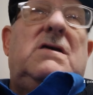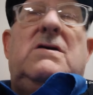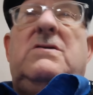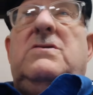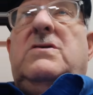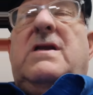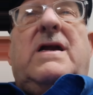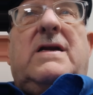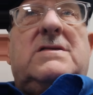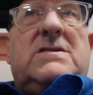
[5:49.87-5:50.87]

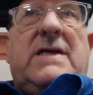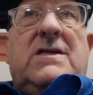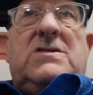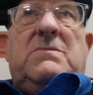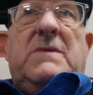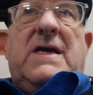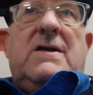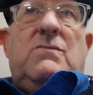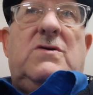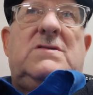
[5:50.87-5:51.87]
United States
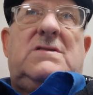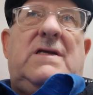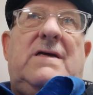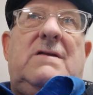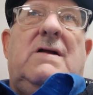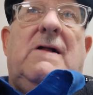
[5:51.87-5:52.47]
made was that